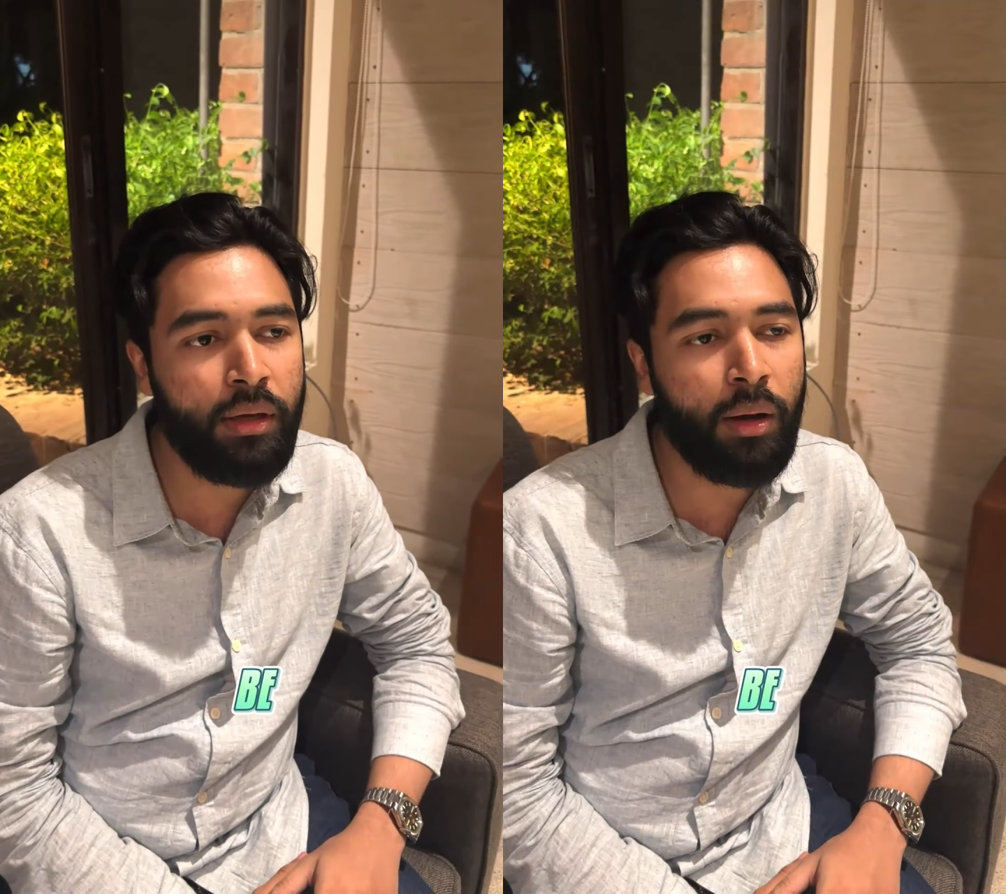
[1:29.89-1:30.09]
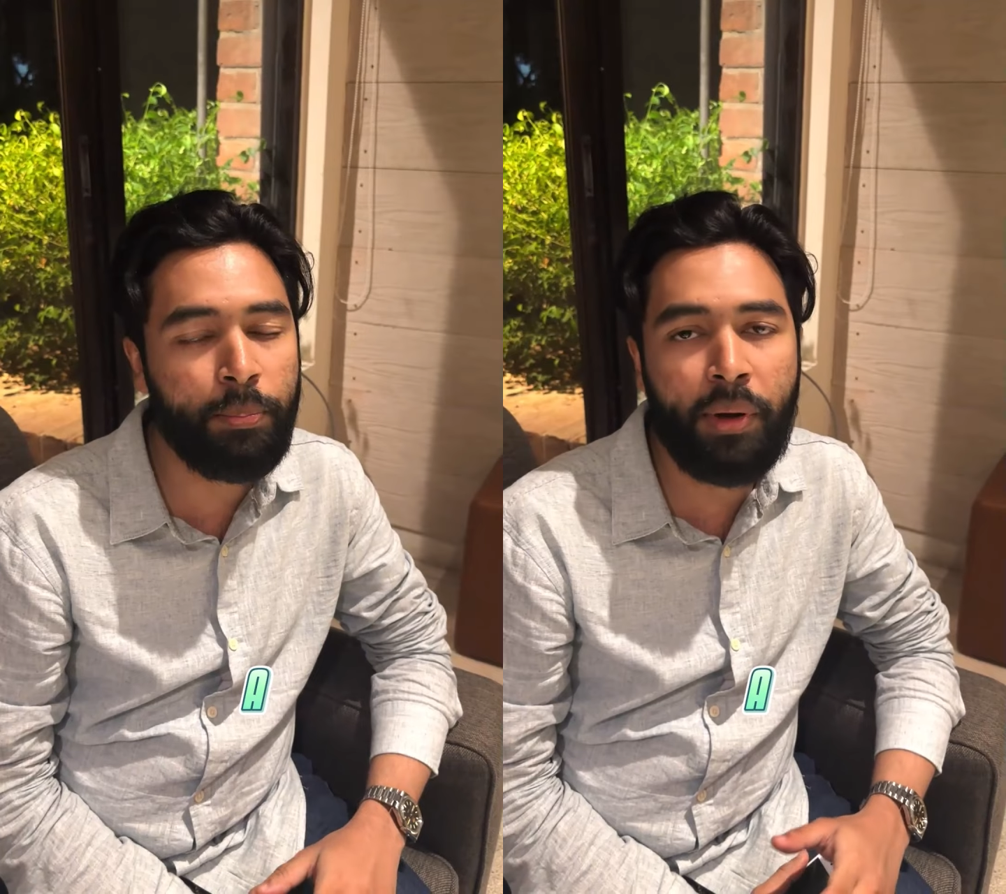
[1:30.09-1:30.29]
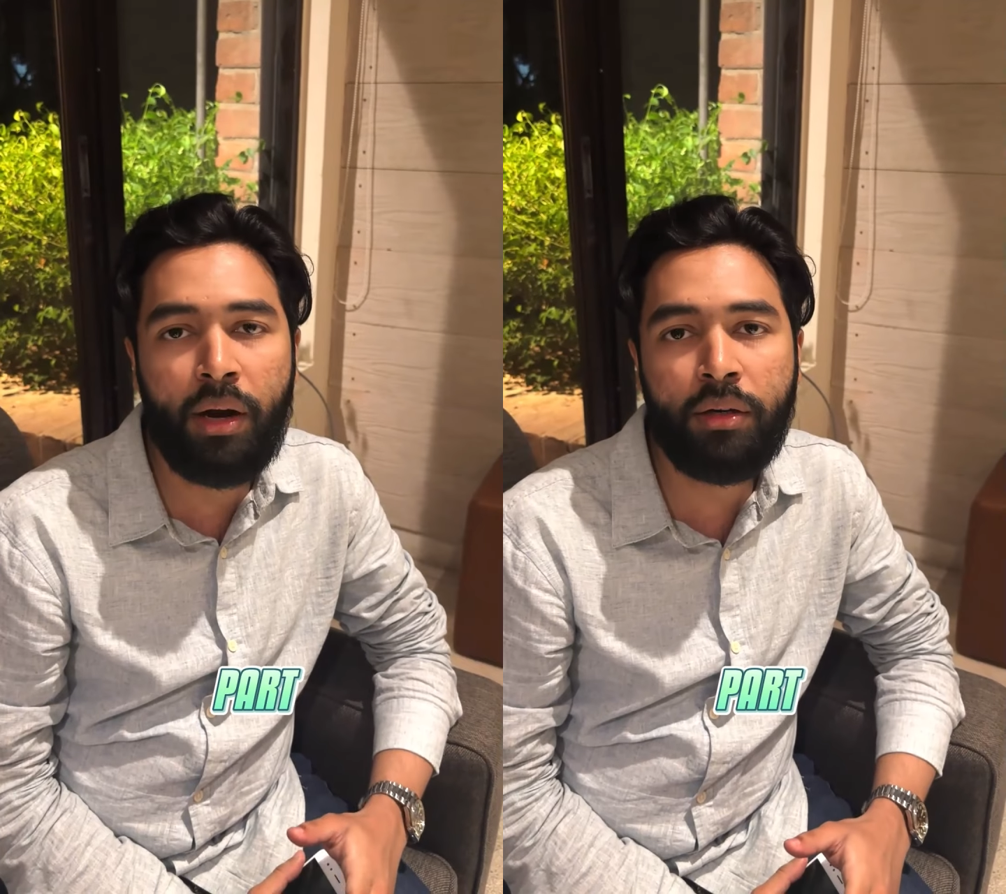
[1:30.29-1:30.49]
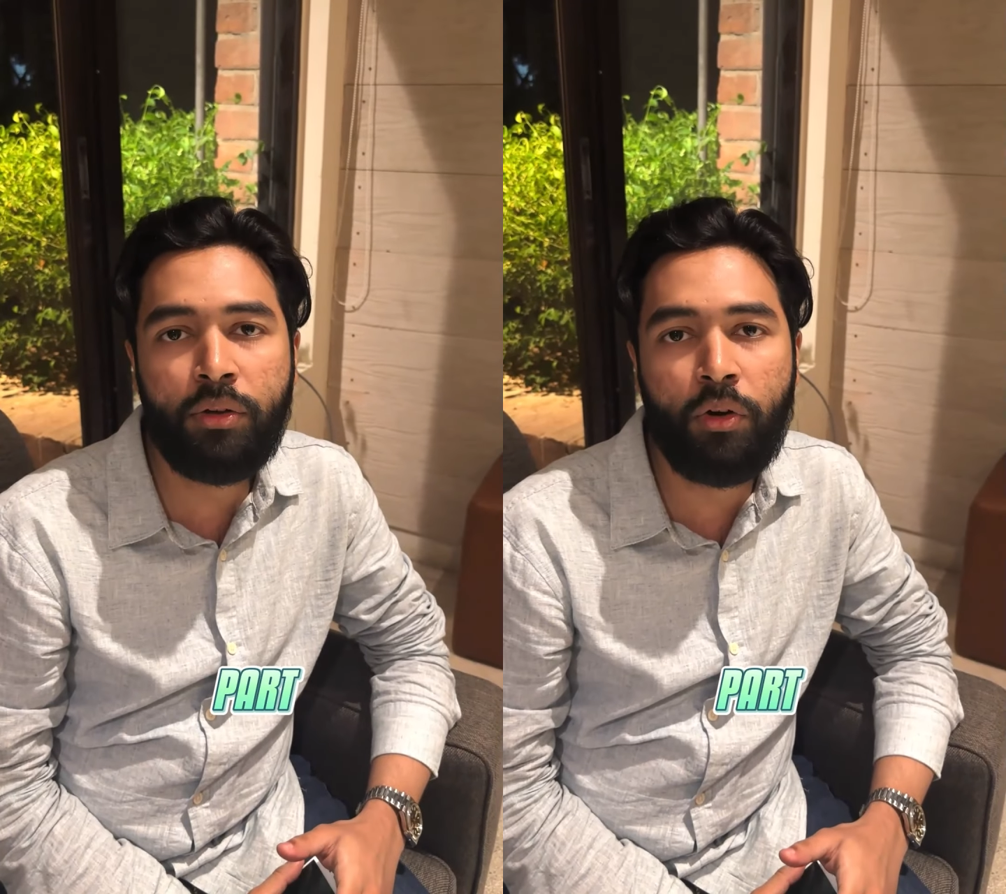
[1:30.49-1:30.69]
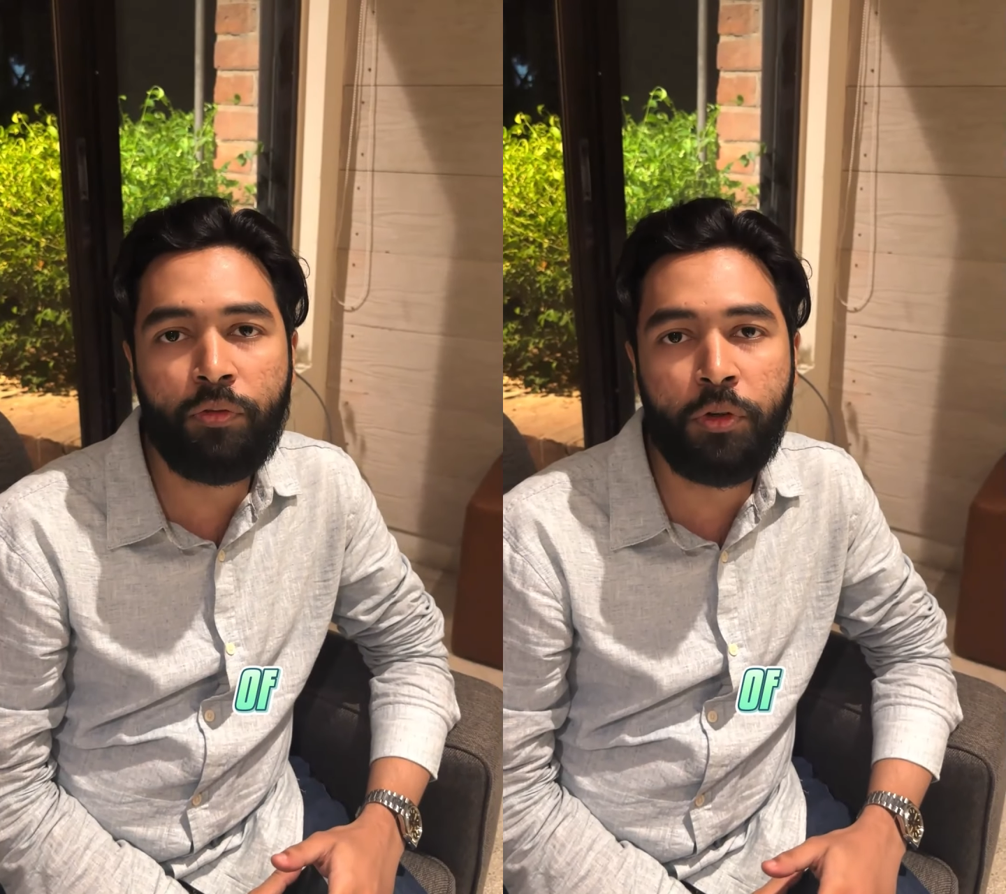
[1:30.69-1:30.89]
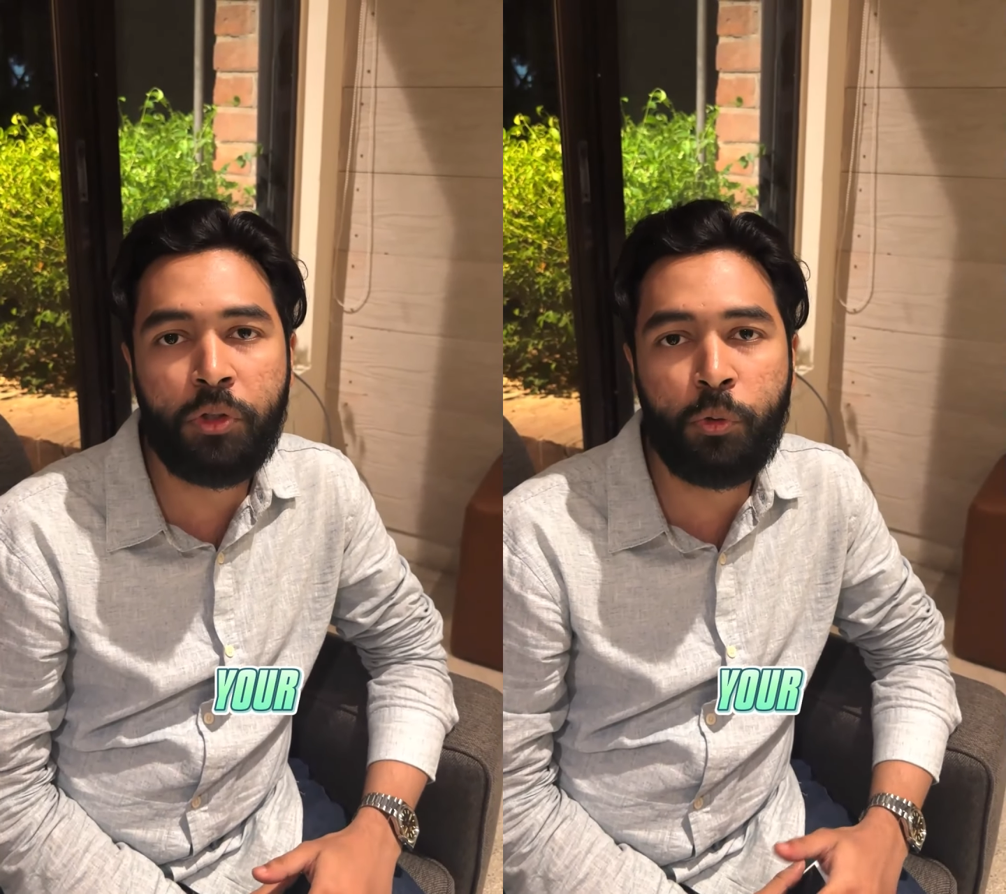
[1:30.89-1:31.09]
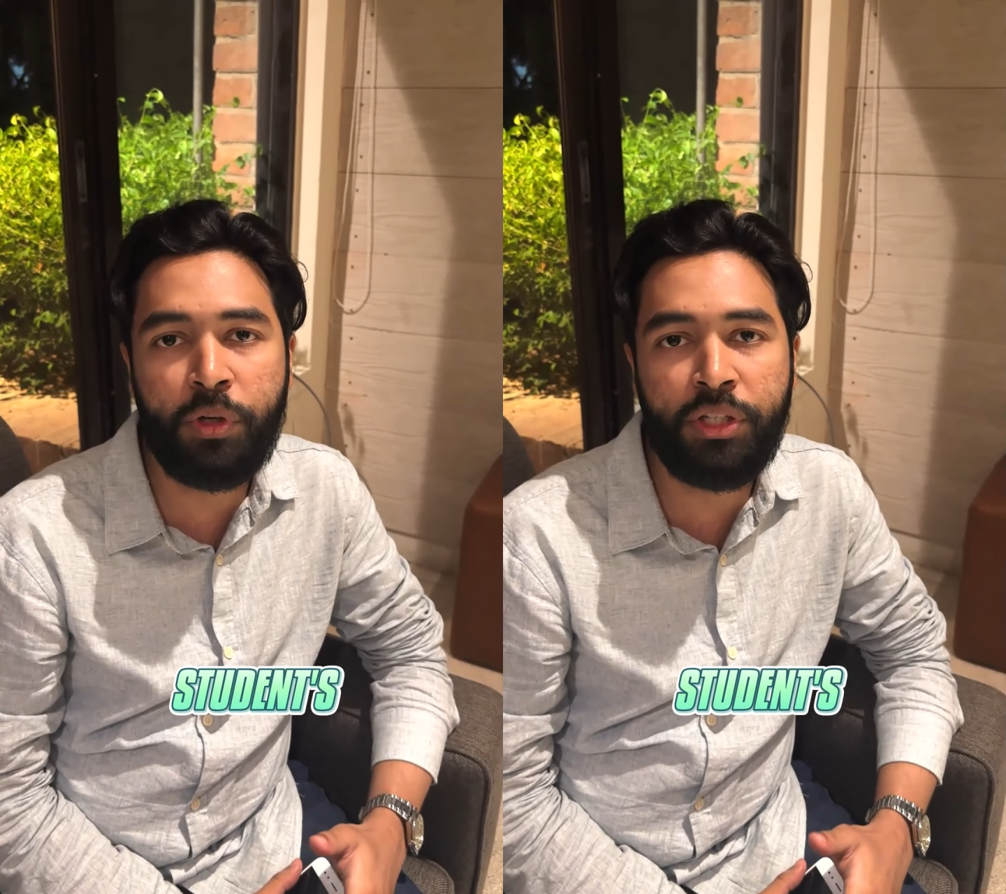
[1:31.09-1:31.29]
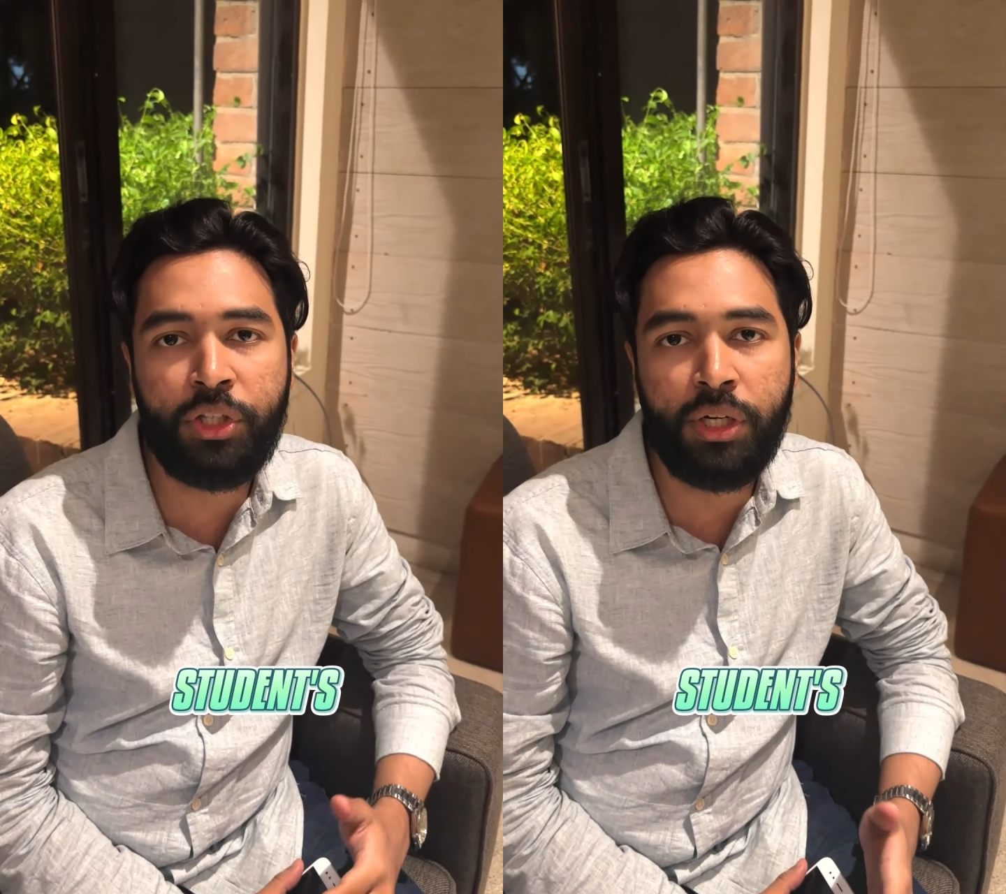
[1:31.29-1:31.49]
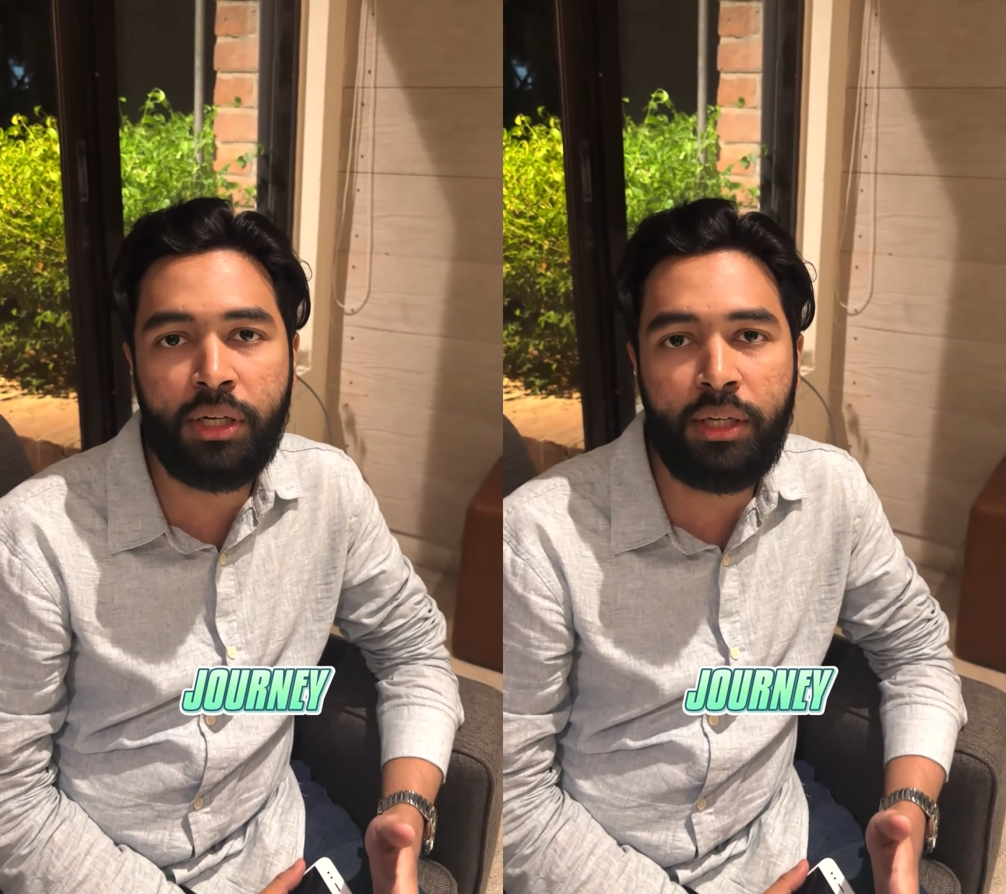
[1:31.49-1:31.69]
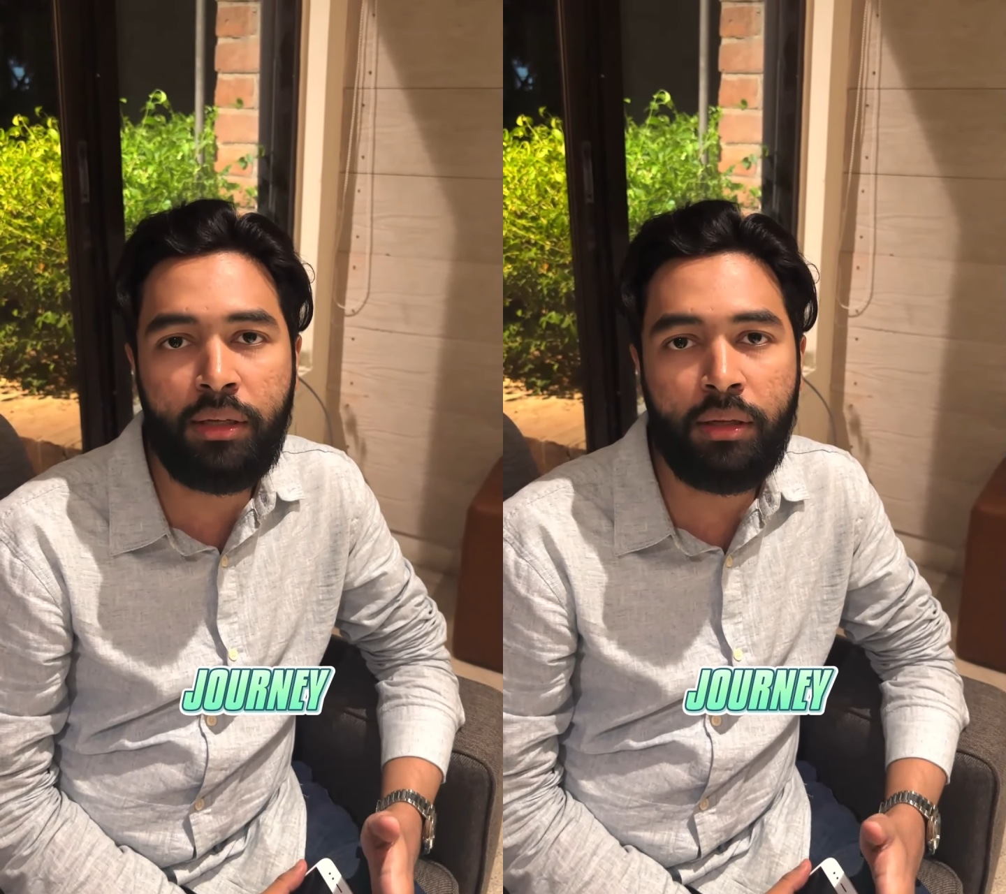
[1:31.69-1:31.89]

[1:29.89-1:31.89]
a part of your students' journey,